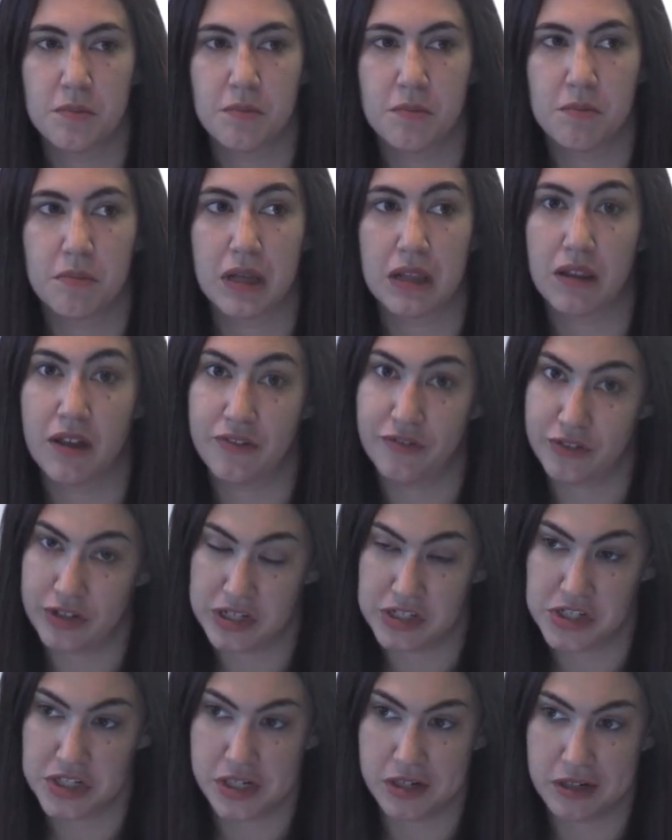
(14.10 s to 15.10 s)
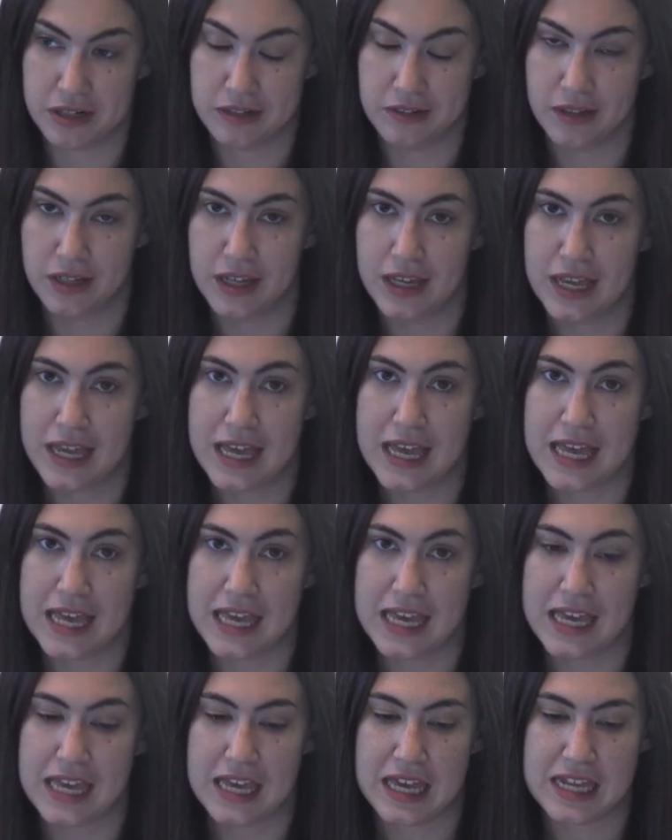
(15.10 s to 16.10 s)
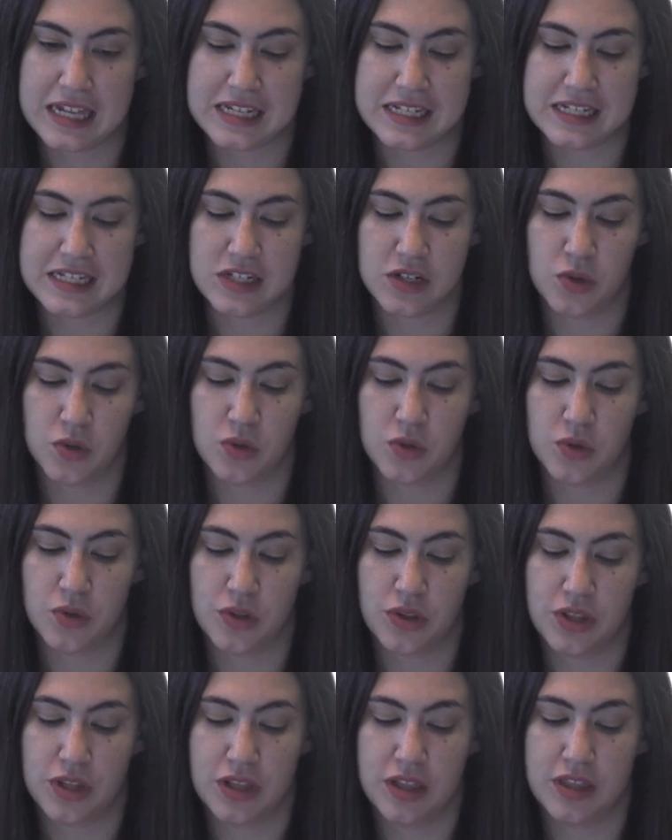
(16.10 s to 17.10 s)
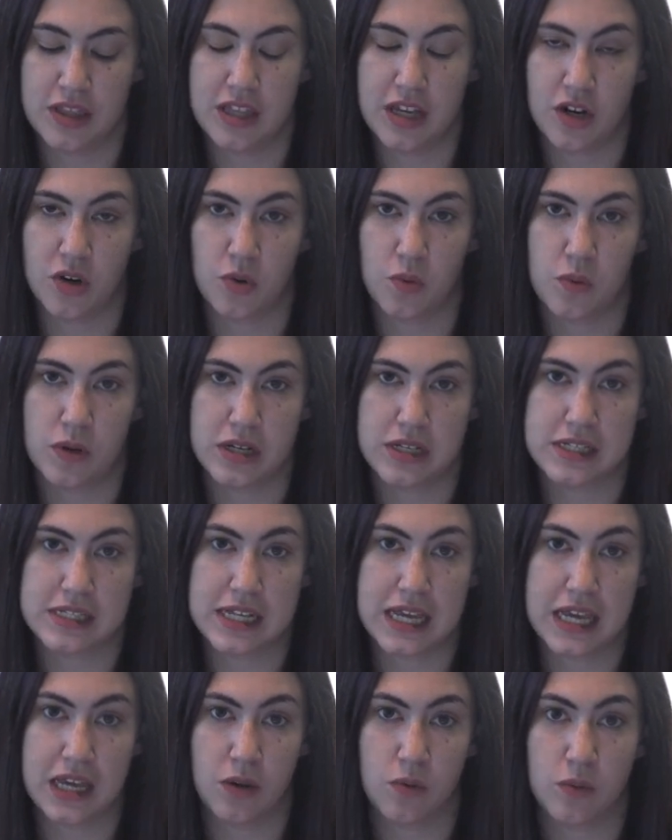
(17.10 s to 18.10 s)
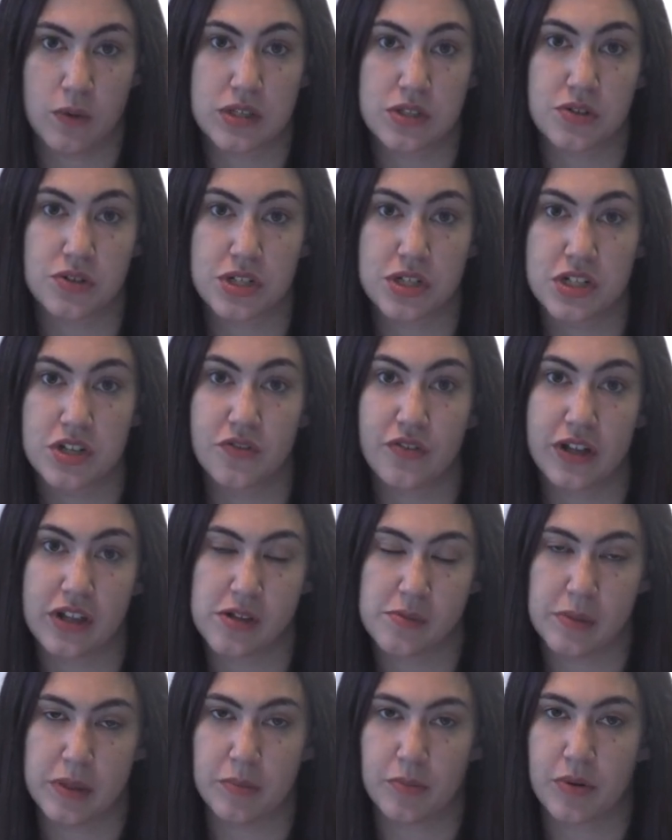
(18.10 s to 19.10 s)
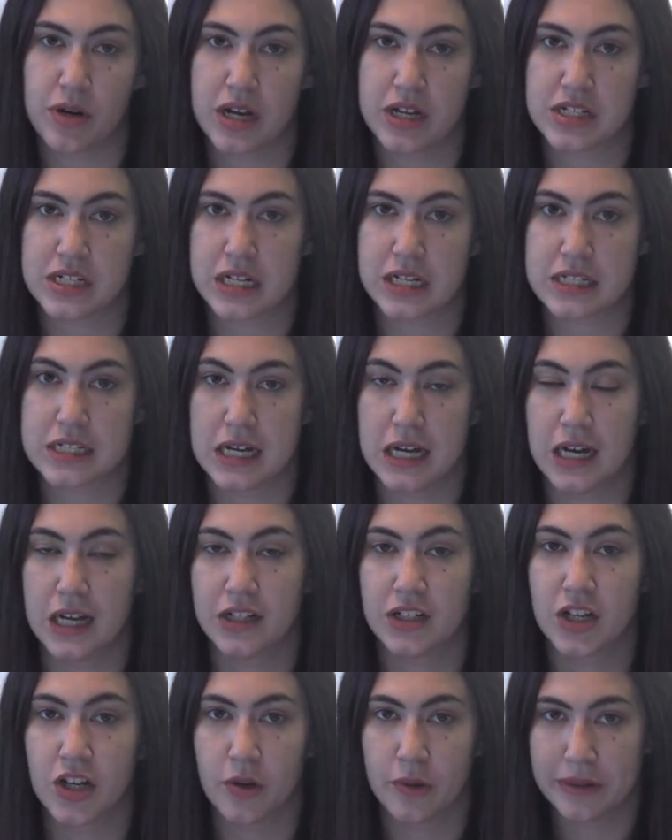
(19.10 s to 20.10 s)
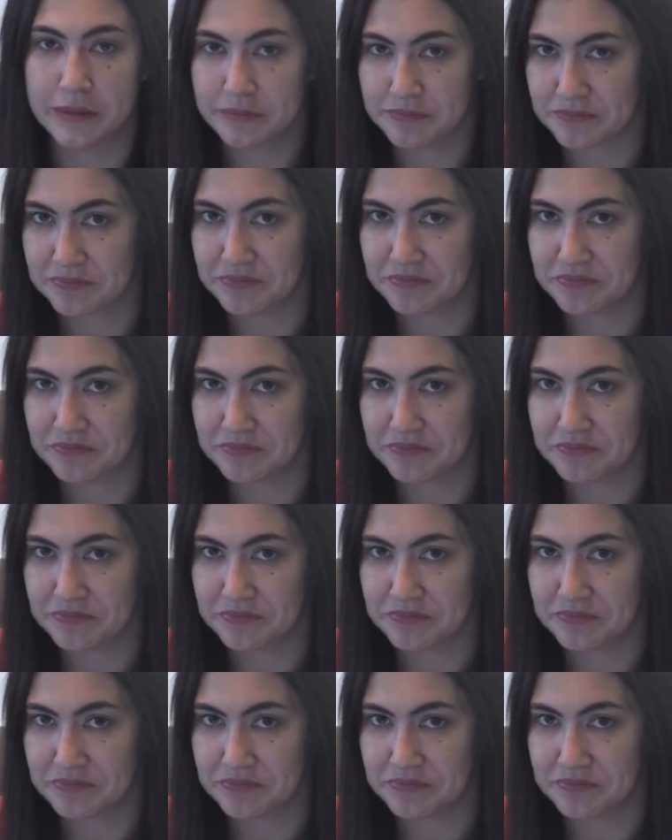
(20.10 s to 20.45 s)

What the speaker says: my love for engineering, and there was a research and development project ongoing